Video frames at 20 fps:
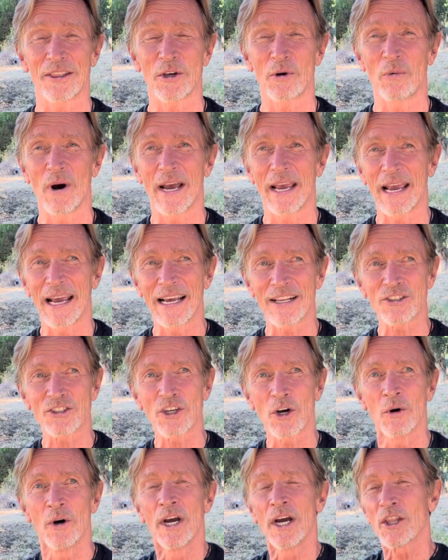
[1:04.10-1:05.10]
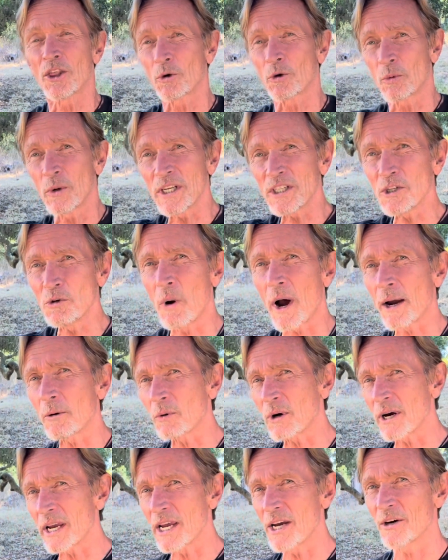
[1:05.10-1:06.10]
the way. And so the reason why
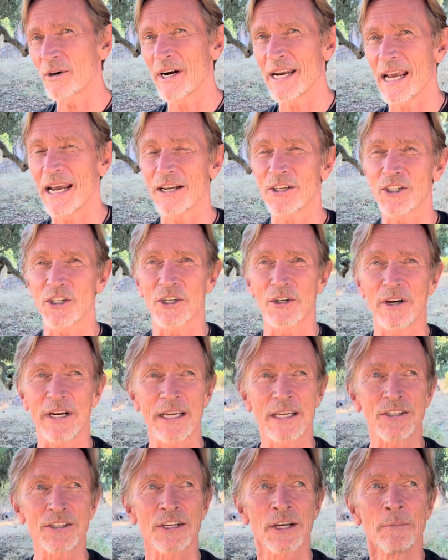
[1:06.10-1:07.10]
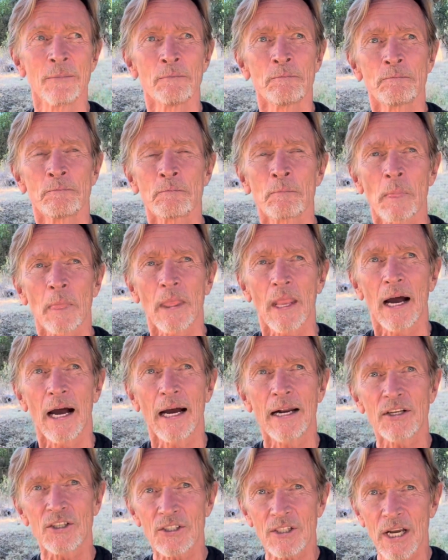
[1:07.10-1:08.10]
we're here in nature is
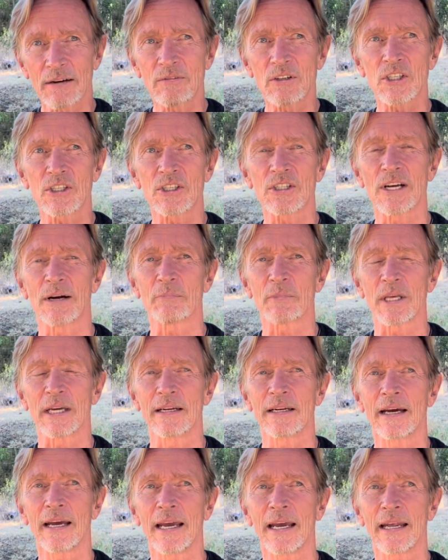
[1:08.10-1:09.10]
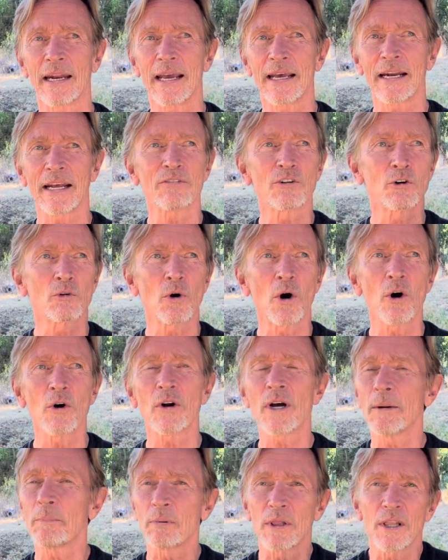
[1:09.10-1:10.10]
I discovered something, and I've grown
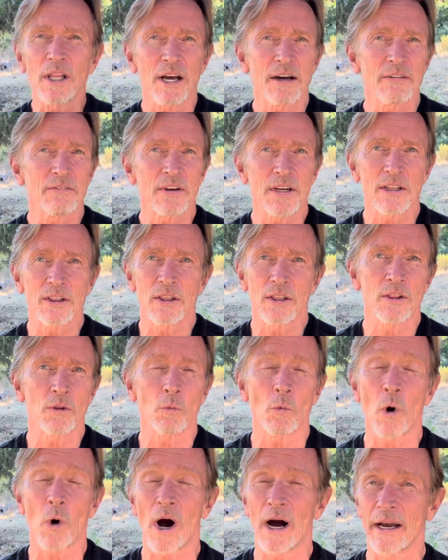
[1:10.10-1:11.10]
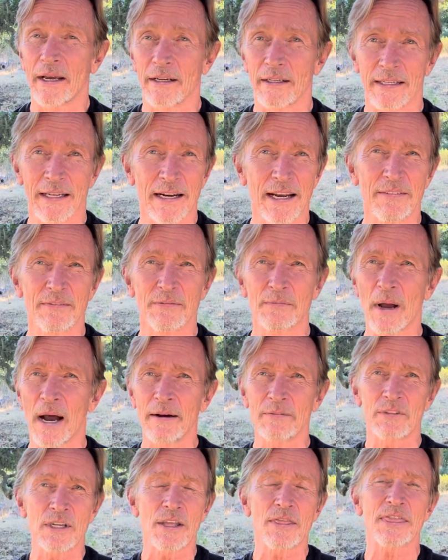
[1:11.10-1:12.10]
up loving the wild, and
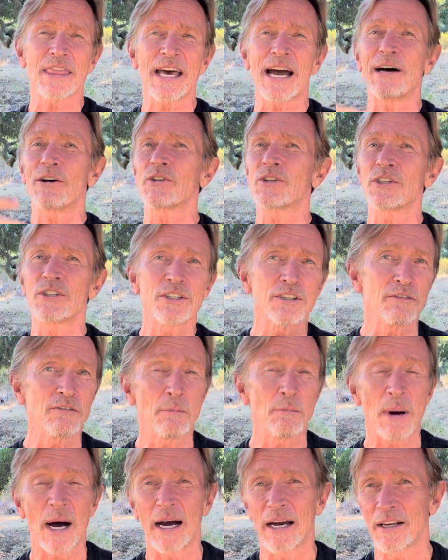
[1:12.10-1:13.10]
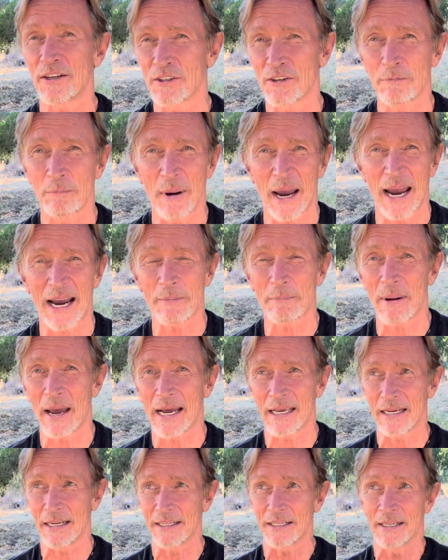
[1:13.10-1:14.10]
I've done thousands of miles of
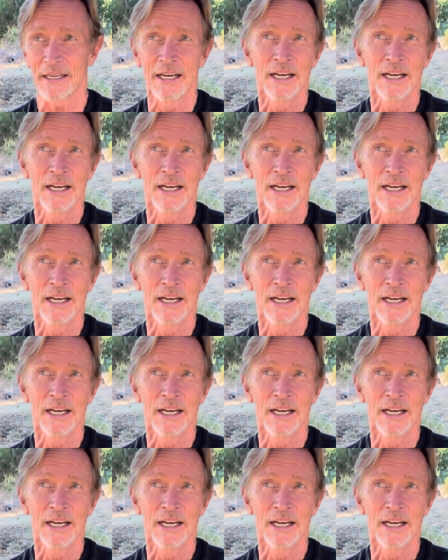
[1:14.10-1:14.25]
backpacking. And